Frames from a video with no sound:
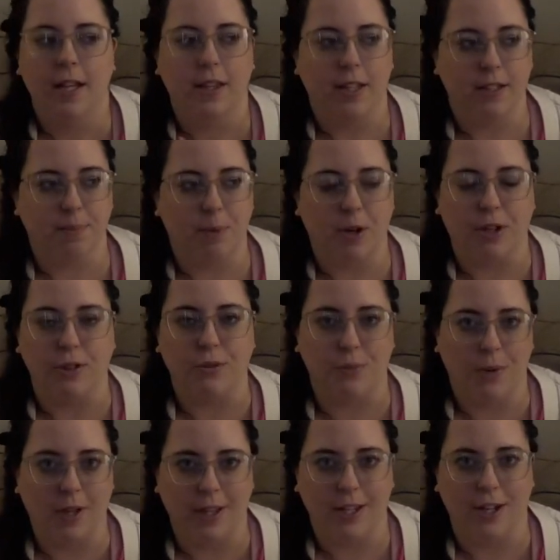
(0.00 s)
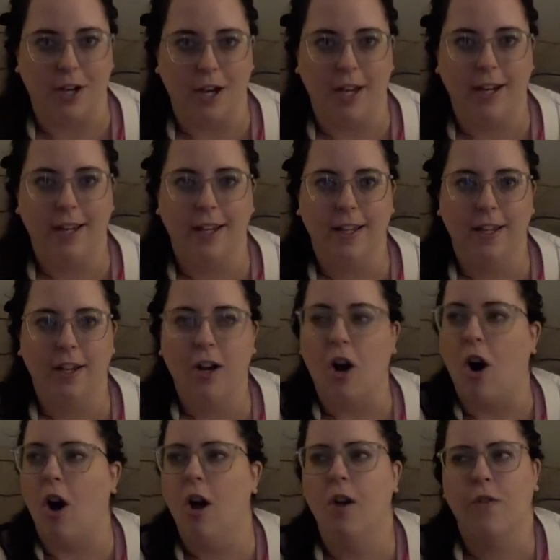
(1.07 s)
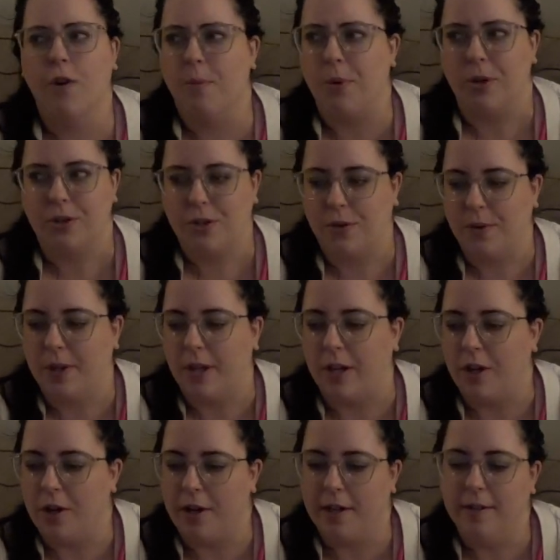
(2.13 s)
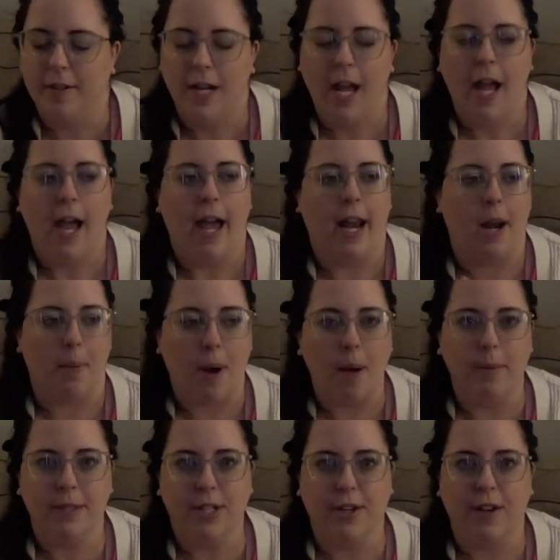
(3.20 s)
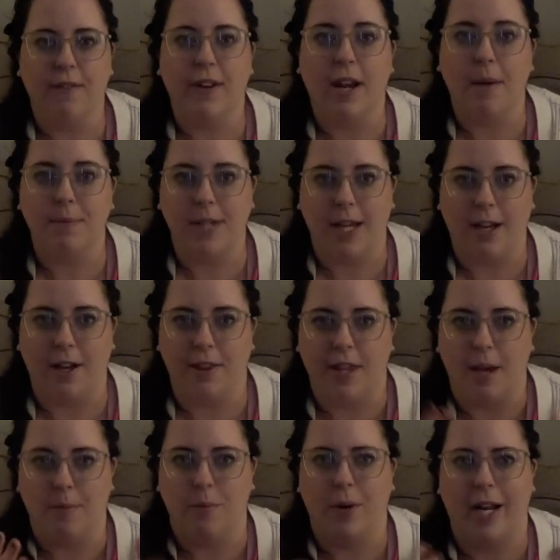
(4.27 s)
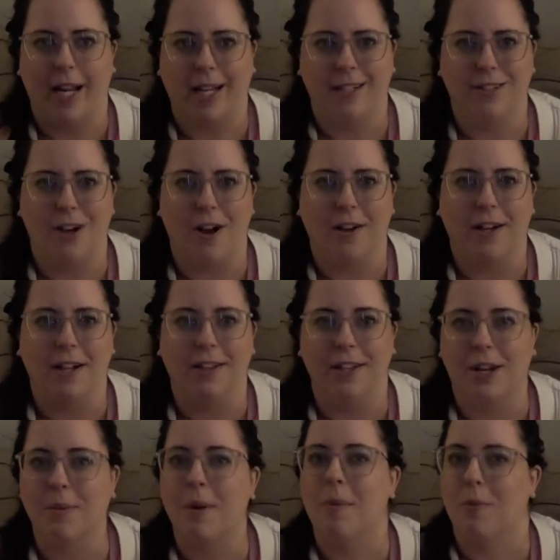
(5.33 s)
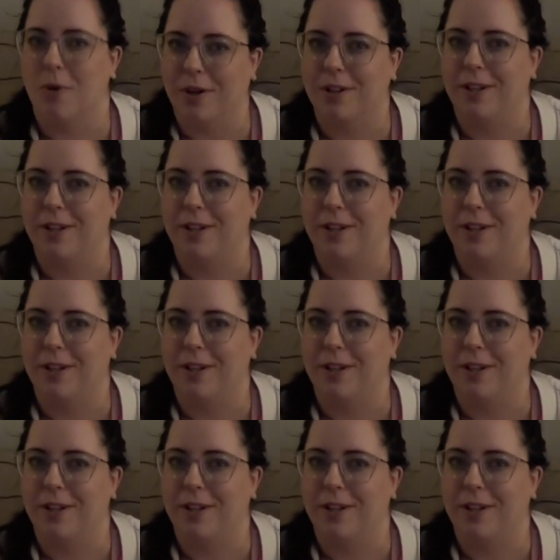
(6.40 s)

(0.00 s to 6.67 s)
this book is really good. All of her books are really good and I promise I'll give an update on them when I can talk a little bit more